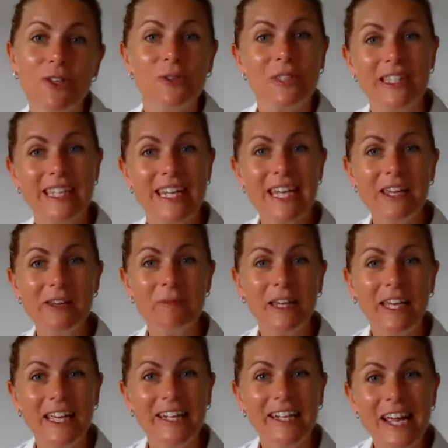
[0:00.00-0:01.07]
You'll see him
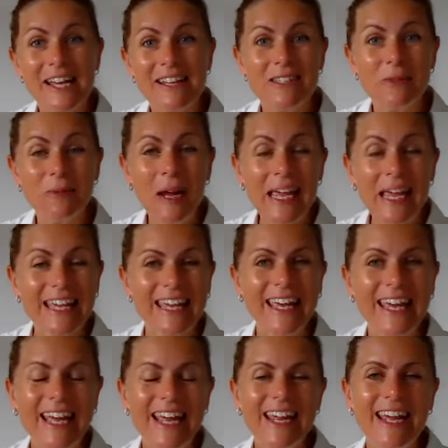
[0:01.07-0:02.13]
again next week
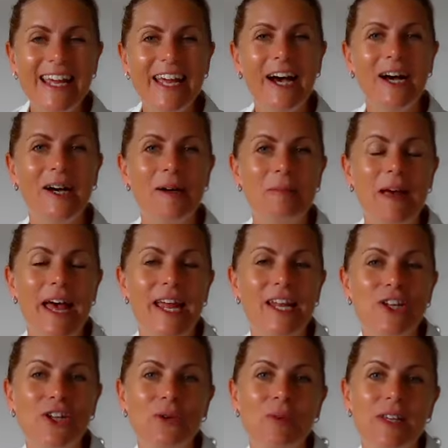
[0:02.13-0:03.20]

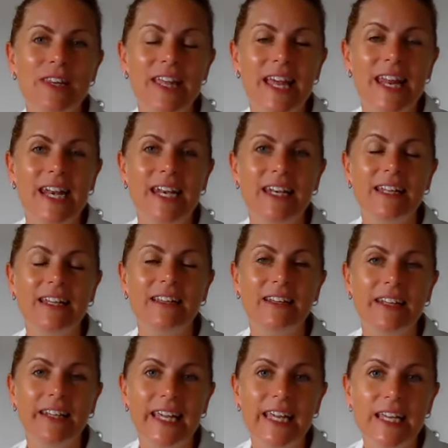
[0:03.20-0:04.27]
and you would then
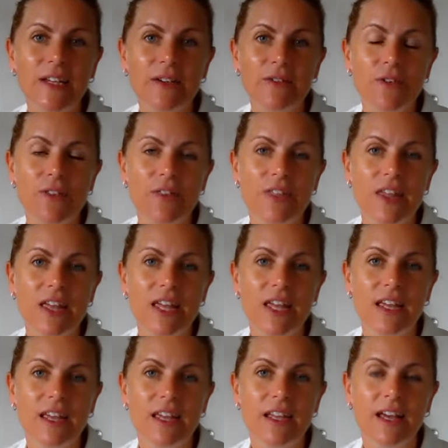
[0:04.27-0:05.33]
leave
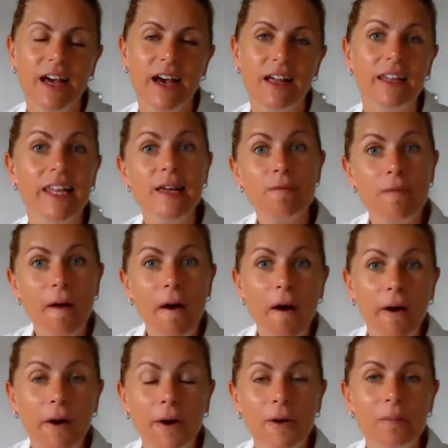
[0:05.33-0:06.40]
the
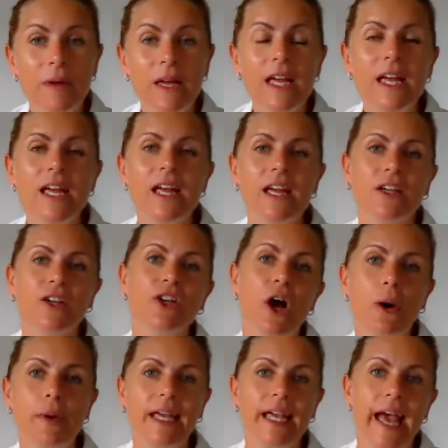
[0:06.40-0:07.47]
home,
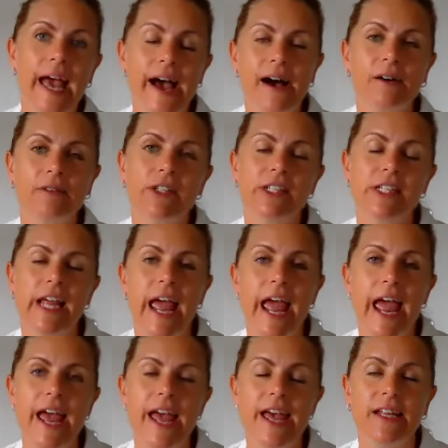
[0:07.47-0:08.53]
going out
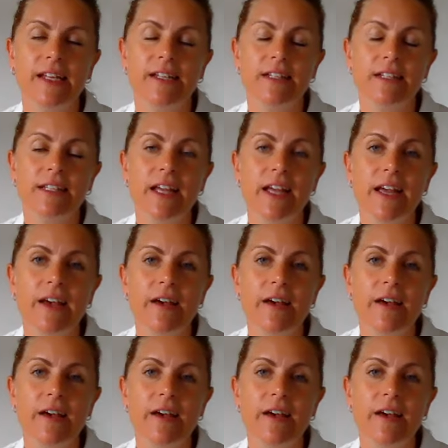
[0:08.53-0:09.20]
and